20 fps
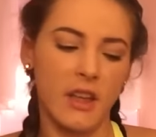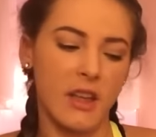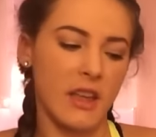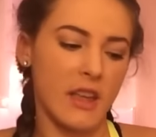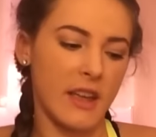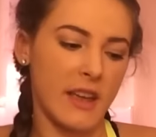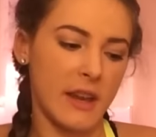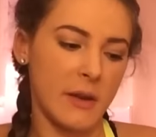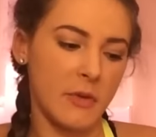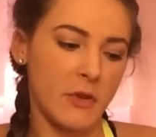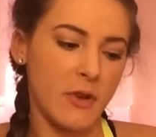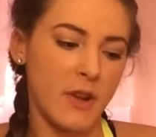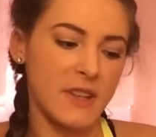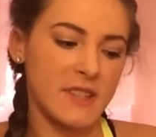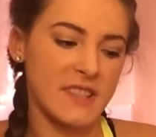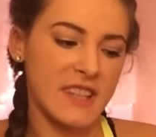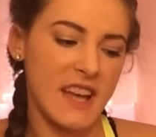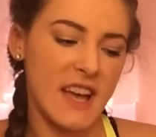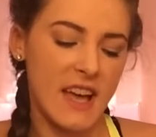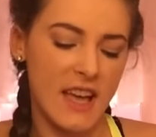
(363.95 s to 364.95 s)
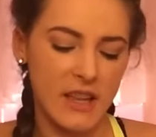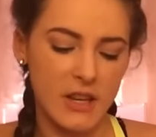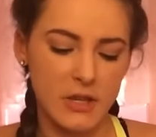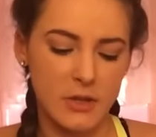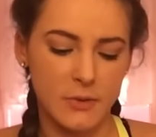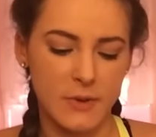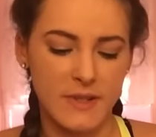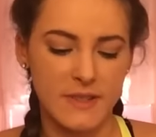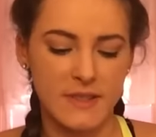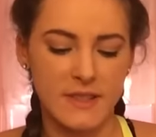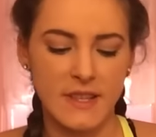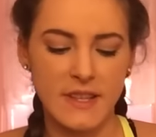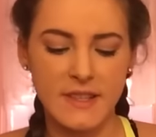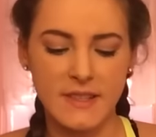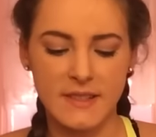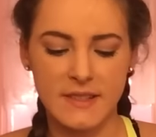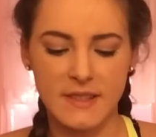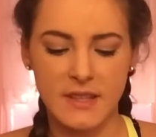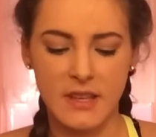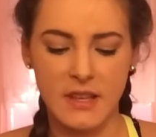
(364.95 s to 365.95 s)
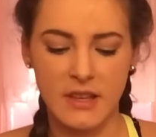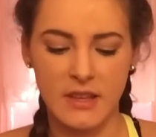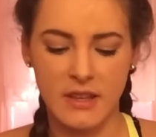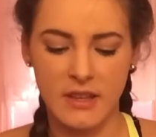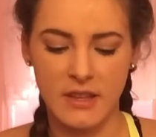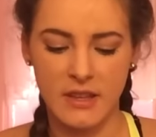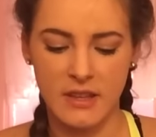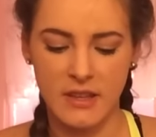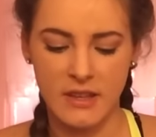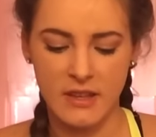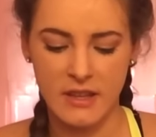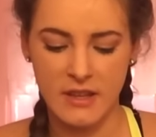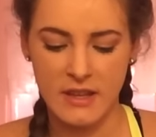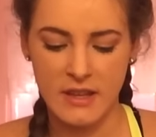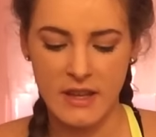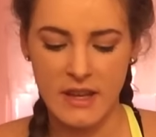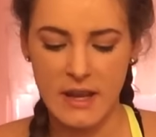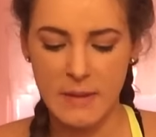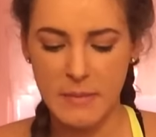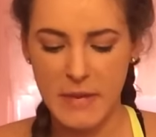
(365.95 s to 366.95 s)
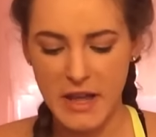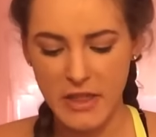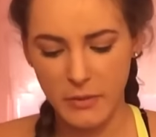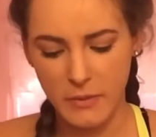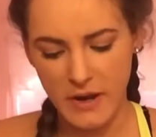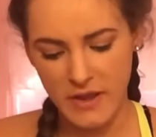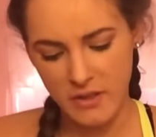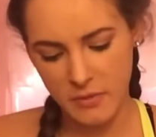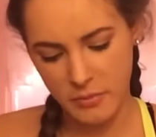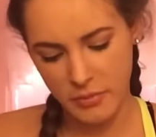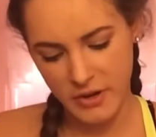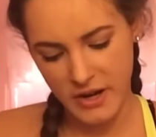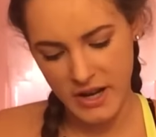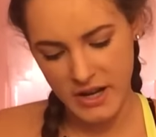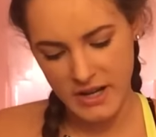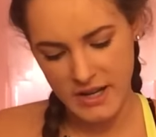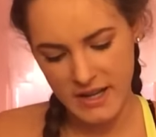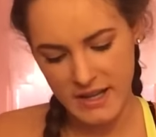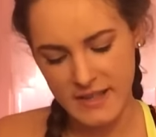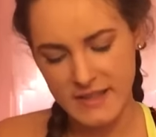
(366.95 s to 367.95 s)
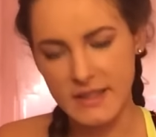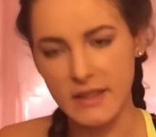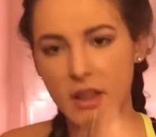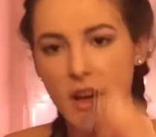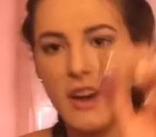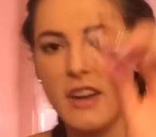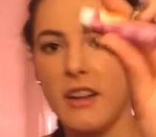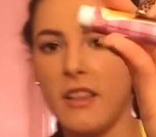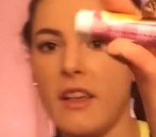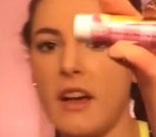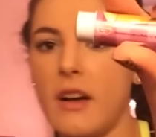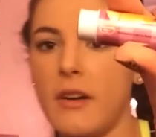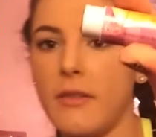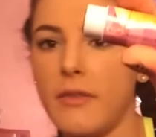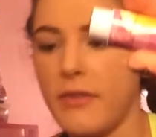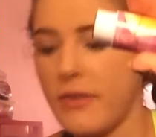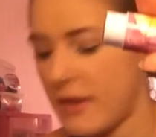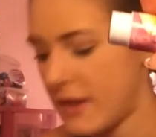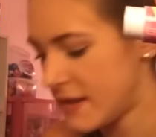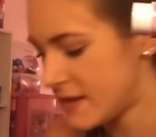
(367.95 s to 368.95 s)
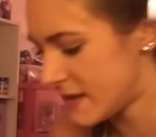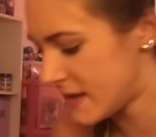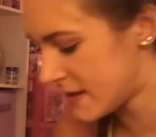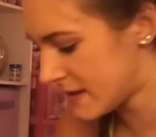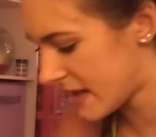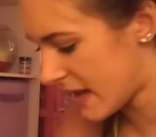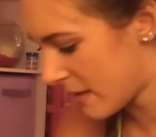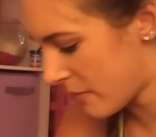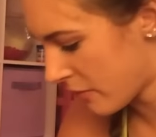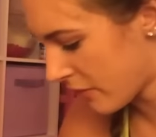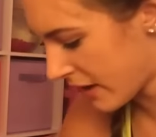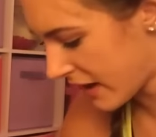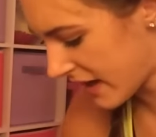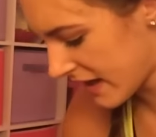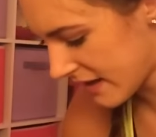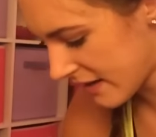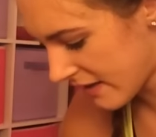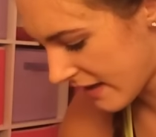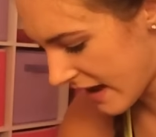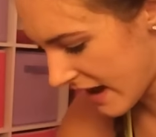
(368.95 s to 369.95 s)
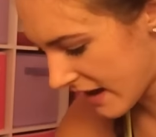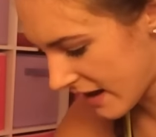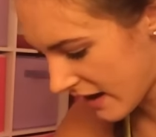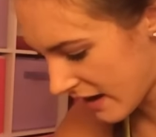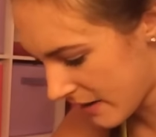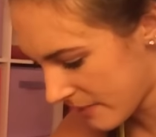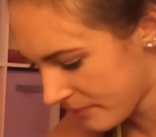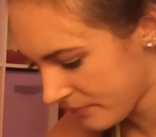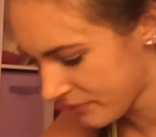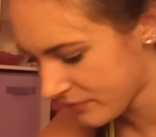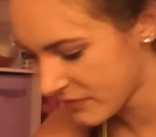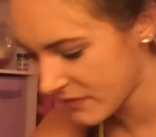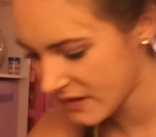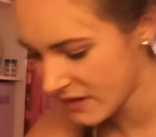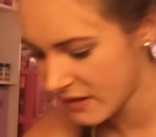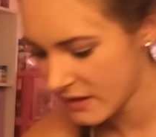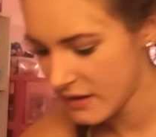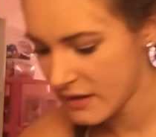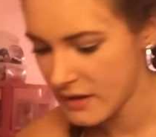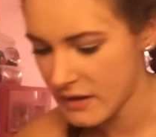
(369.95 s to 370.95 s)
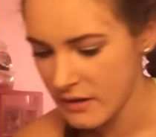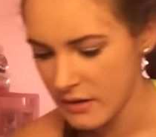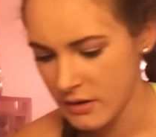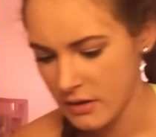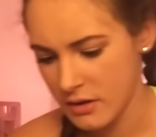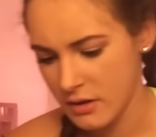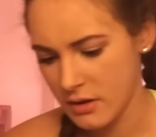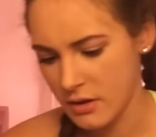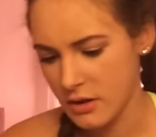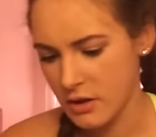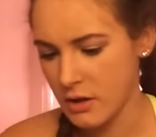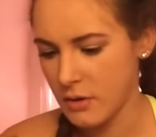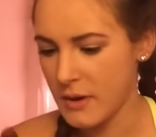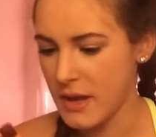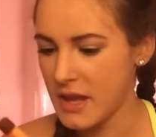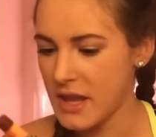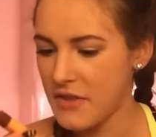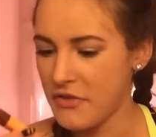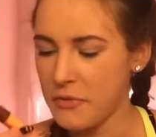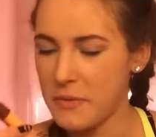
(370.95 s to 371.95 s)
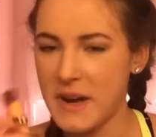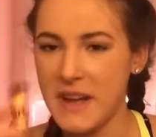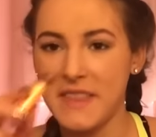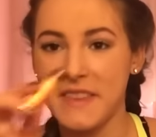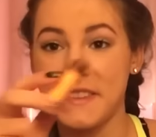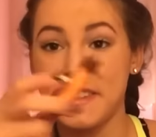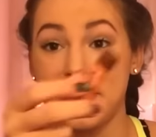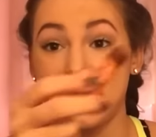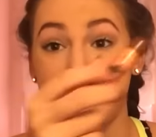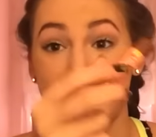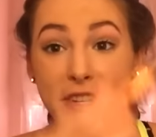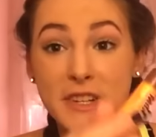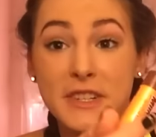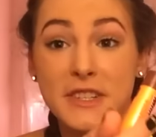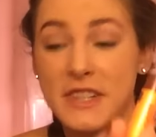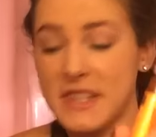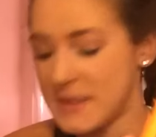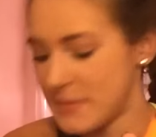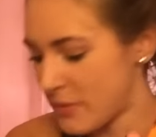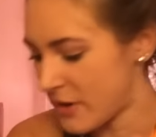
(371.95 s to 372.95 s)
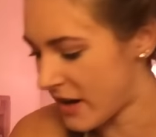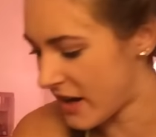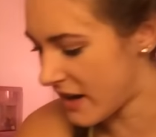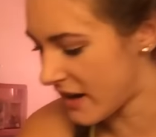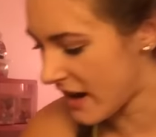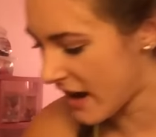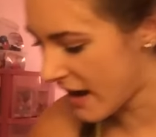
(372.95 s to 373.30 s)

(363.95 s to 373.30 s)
And I'm going to untwist this. And by the way, the brand is Lotta Luv. It's the same brand that, um, oh wait, never mind. This is Hershey's brand.